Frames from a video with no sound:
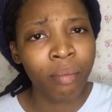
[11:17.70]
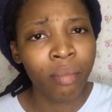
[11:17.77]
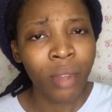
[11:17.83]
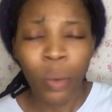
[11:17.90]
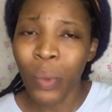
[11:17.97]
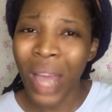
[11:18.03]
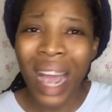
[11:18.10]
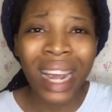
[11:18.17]

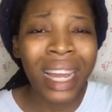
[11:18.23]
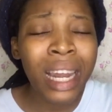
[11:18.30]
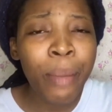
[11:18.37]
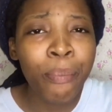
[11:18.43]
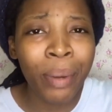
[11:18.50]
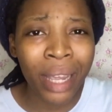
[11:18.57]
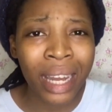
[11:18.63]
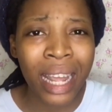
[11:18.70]
We are really
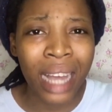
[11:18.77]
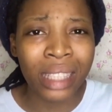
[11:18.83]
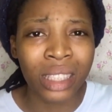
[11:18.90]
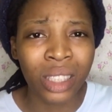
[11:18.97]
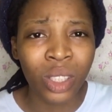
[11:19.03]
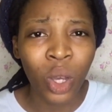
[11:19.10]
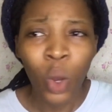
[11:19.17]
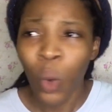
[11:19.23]

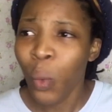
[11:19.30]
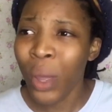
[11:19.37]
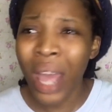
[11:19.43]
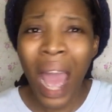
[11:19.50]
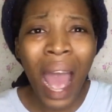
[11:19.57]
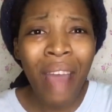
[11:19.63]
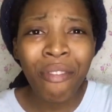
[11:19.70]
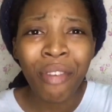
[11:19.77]
brilliant. We
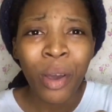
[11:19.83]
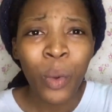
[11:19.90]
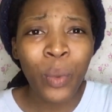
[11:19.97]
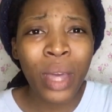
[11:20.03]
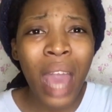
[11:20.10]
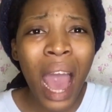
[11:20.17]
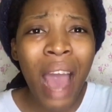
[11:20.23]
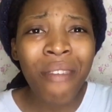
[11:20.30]

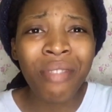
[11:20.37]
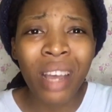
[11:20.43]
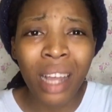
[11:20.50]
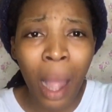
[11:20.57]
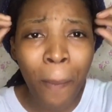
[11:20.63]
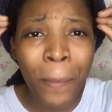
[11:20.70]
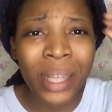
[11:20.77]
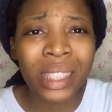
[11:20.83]
have the
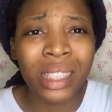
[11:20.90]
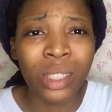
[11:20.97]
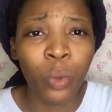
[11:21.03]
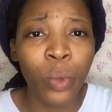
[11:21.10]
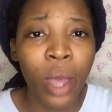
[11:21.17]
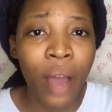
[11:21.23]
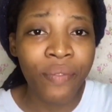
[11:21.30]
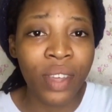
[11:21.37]
capacity,
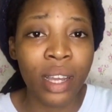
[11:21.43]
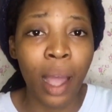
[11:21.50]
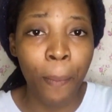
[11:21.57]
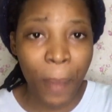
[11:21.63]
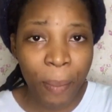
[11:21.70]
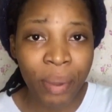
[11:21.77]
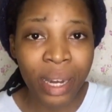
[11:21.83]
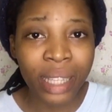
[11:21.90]
we have the
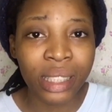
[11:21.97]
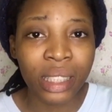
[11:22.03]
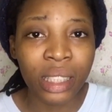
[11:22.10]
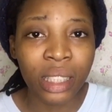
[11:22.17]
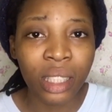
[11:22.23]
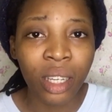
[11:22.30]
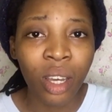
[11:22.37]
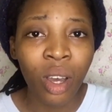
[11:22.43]
capability.